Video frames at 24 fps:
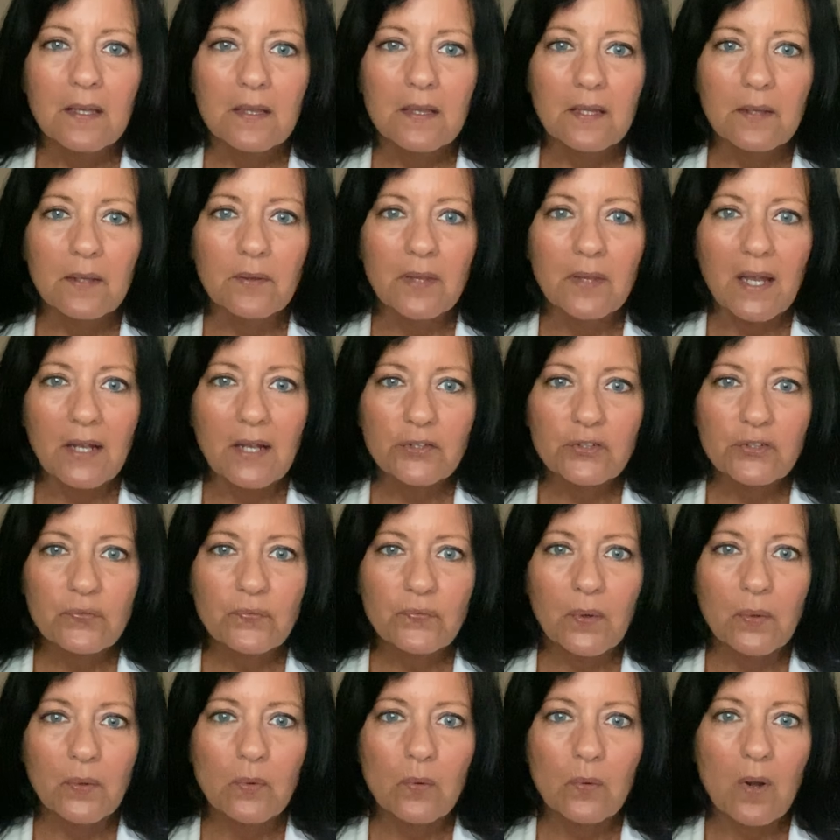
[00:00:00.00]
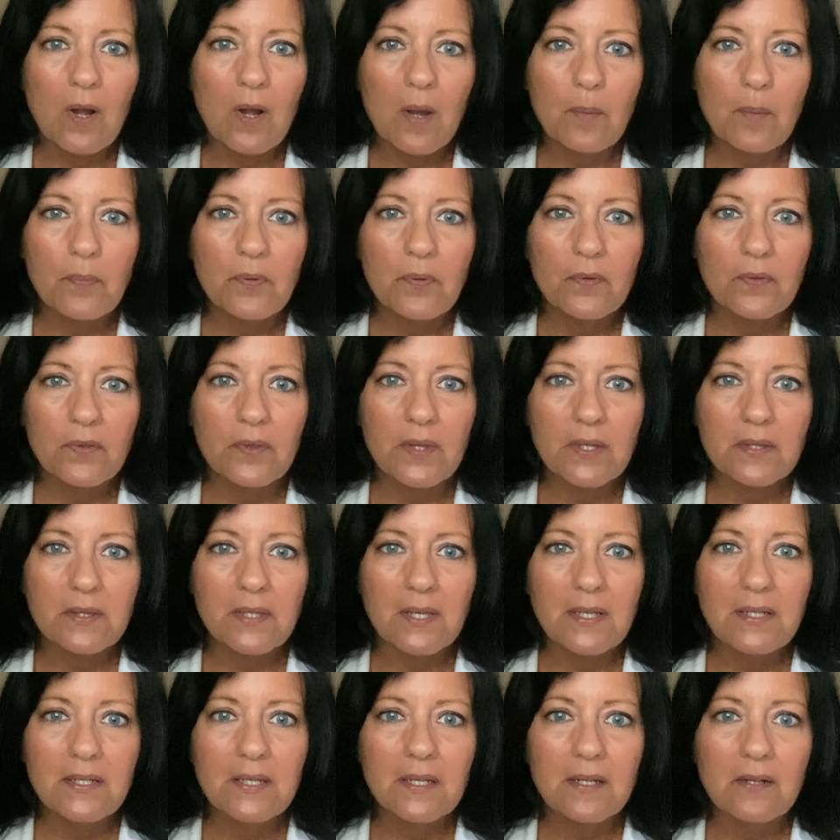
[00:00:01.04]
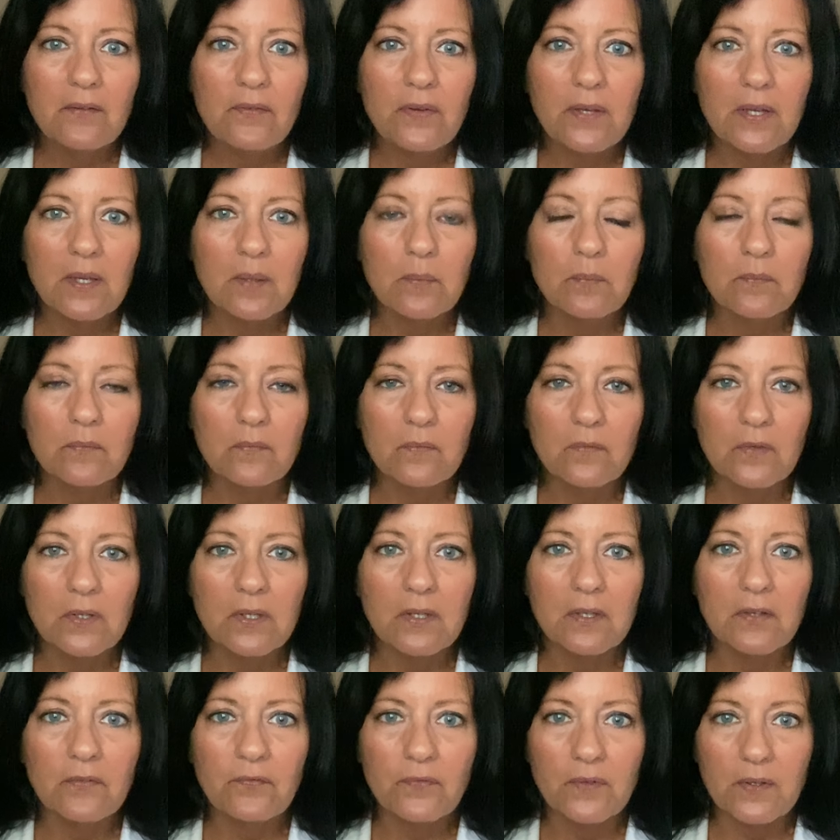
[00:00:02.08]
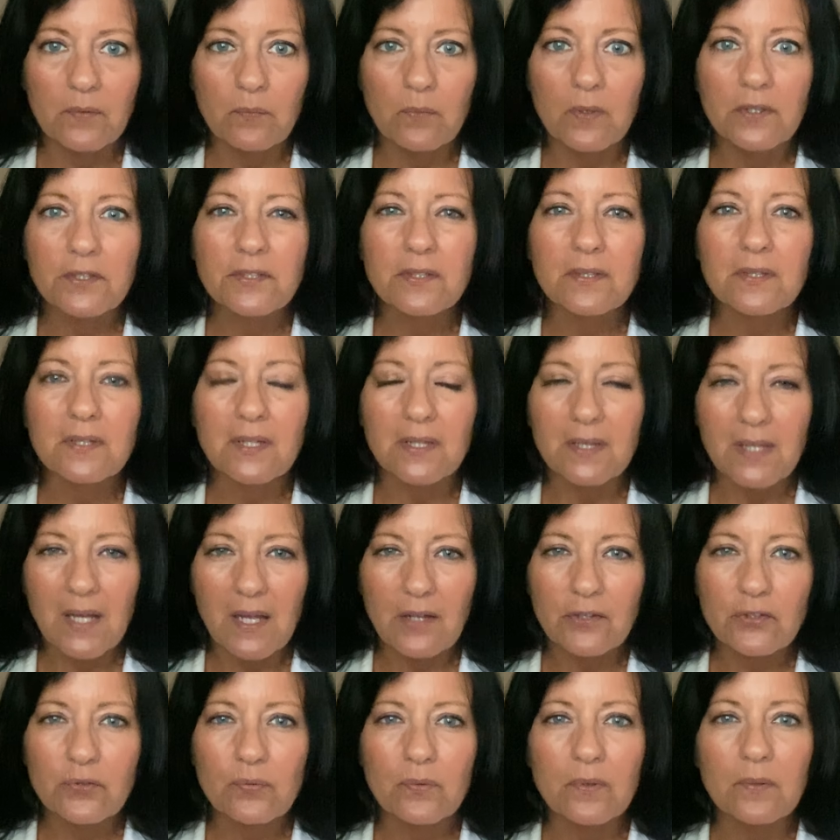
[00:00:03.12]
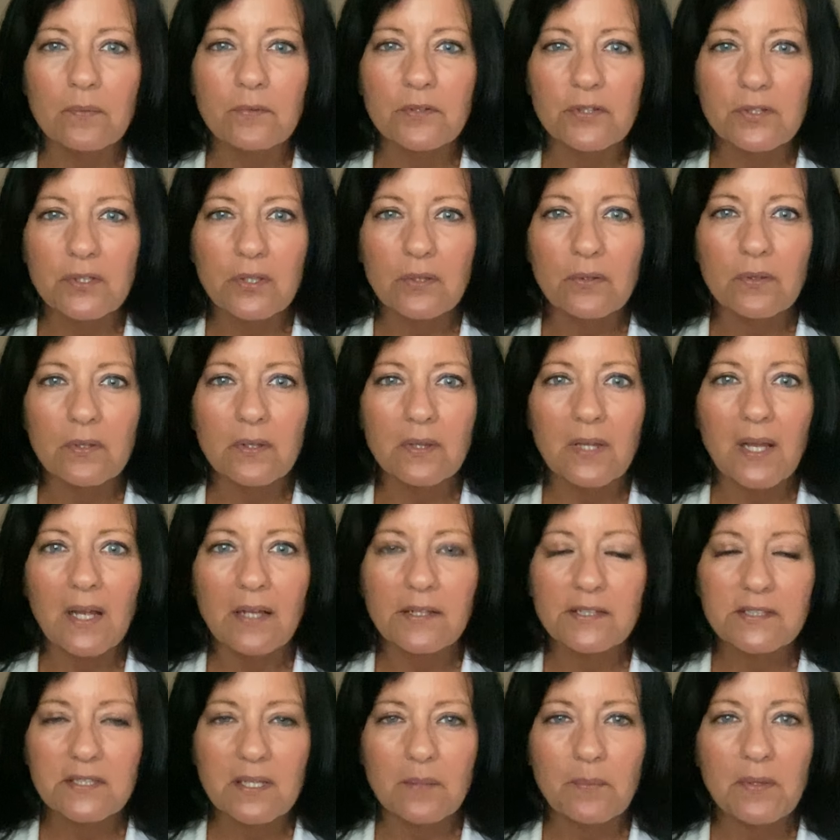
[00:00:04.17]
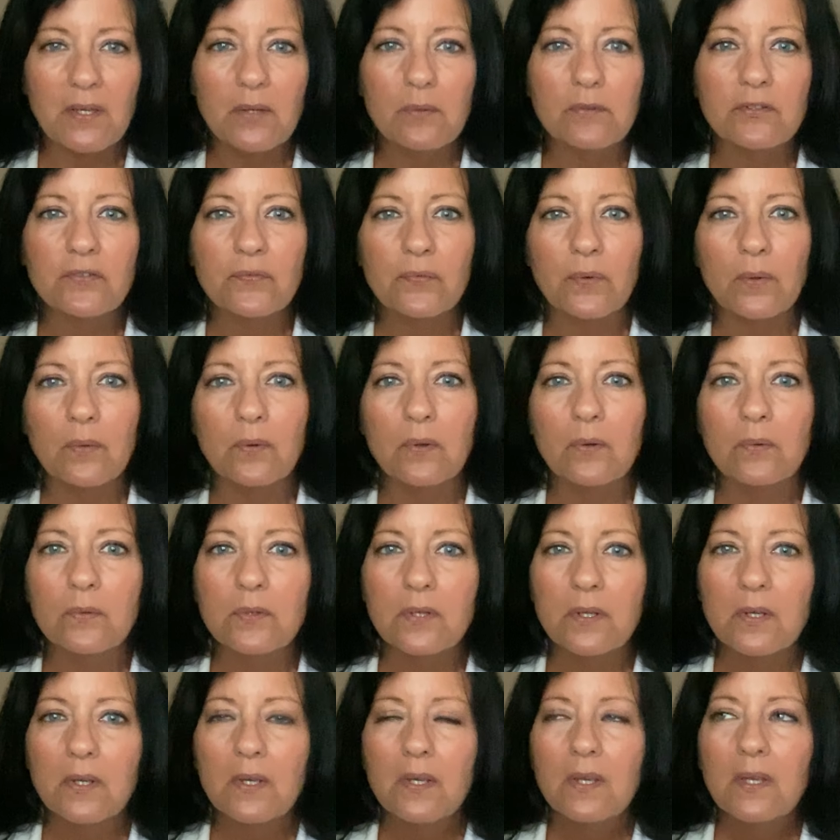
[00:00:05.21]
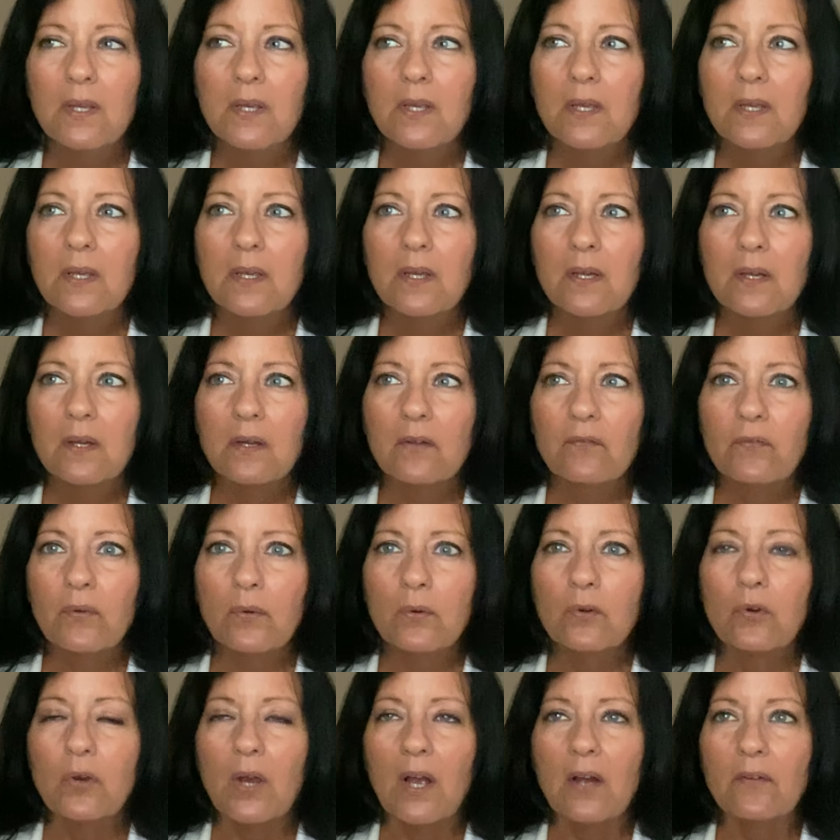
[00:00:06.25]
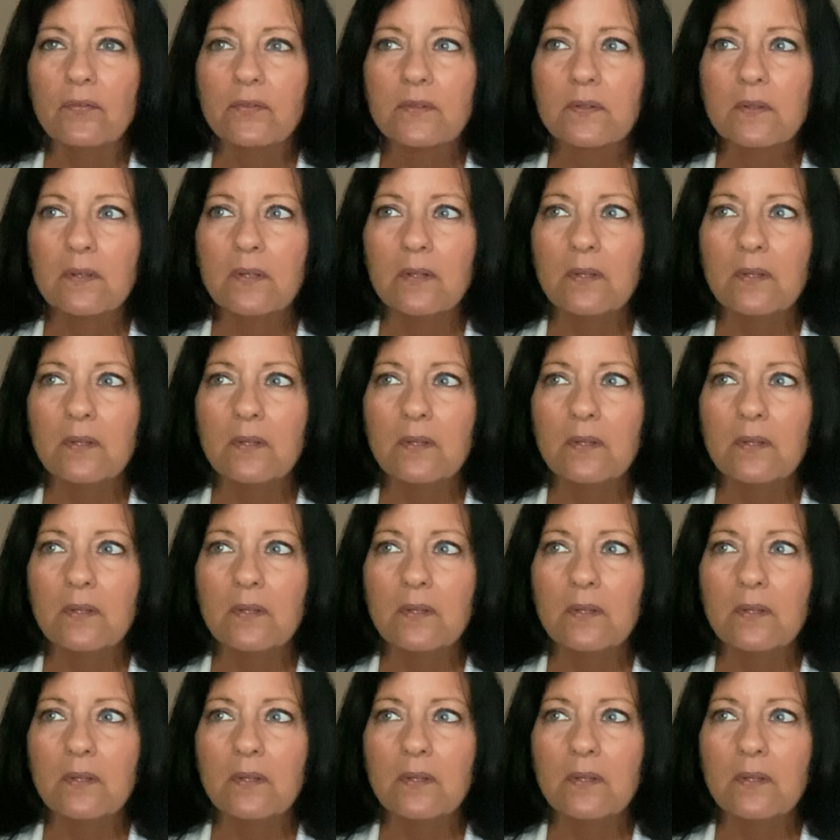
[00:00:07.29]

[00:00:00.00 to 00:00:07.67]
the last photo op that they did of him, if it wasn't the last one, it was near the last time he was photographed.